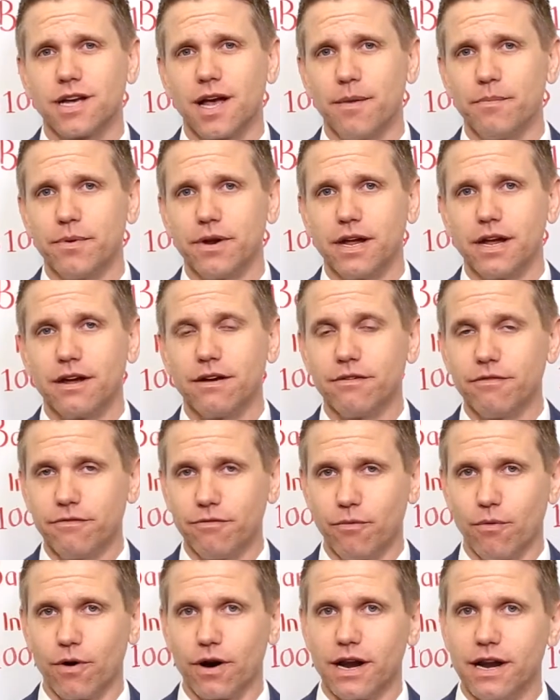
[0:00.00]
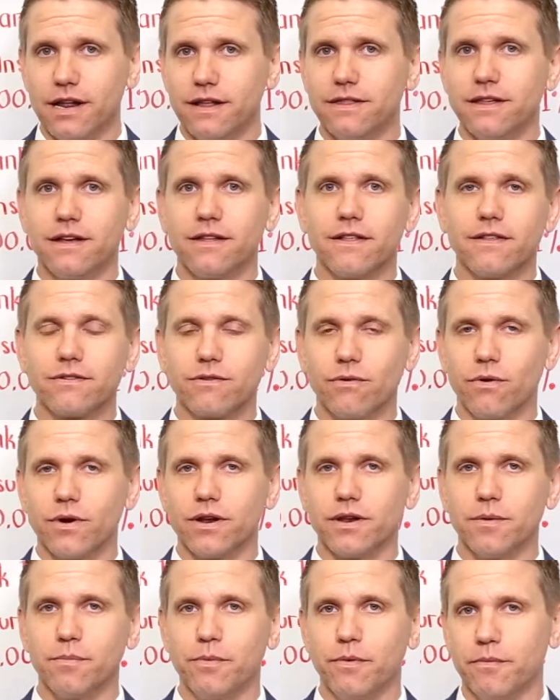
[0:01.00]
company for anything that's
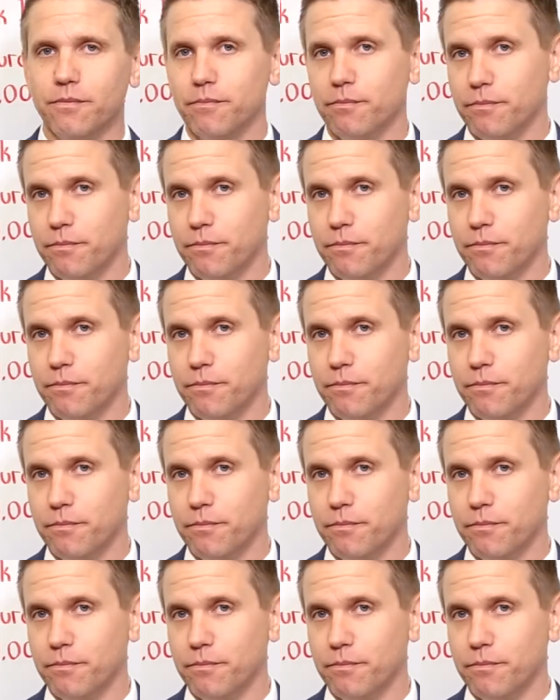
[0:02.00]
going to be